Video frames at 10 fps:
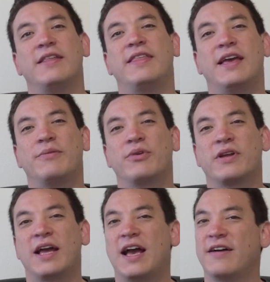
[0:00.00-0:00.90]
then we're
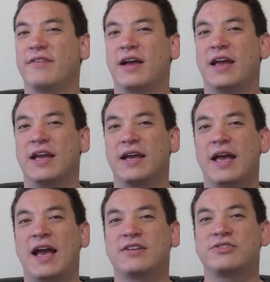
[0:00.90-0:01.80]
going to have a
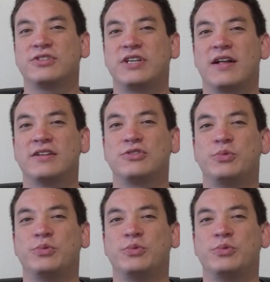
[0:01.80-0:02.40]
extra challenge